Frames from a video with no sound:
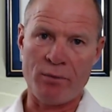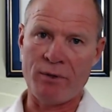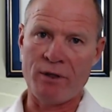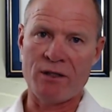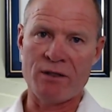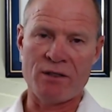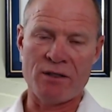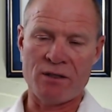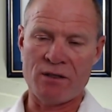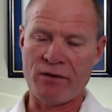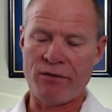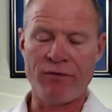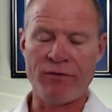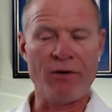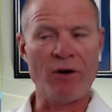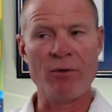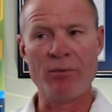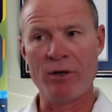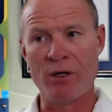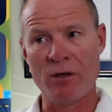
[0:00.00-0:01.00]
because it's a
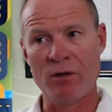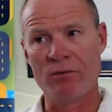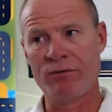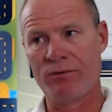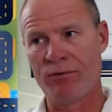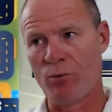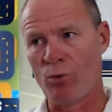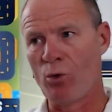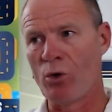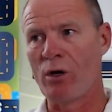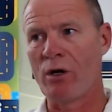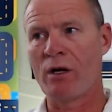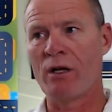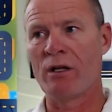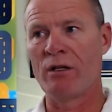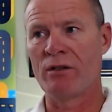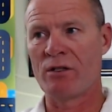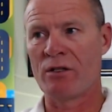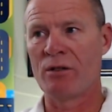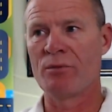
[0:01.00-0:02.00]
fair bit of work in
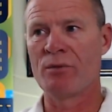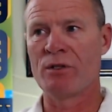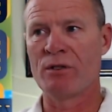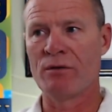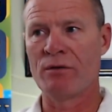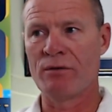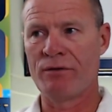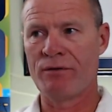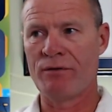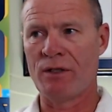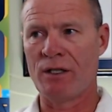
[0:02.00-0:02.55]
terms of